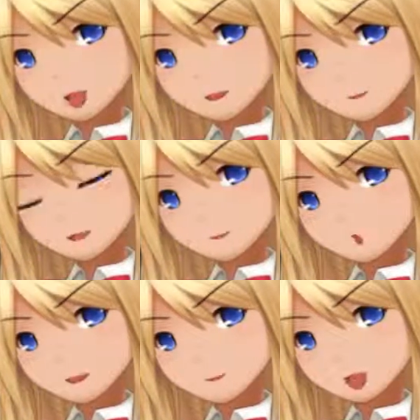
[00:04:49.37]
that is
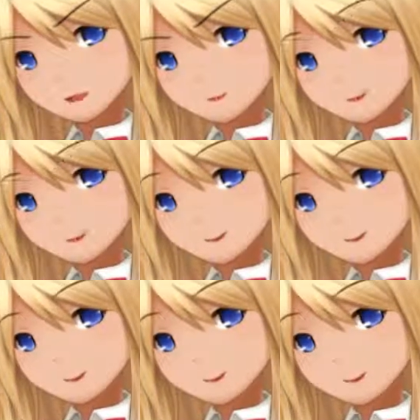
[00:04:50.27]
not
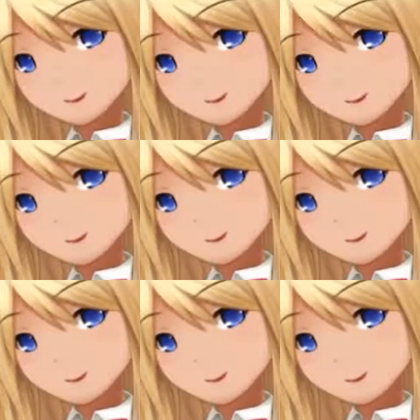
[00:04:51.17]
sexy. I'm,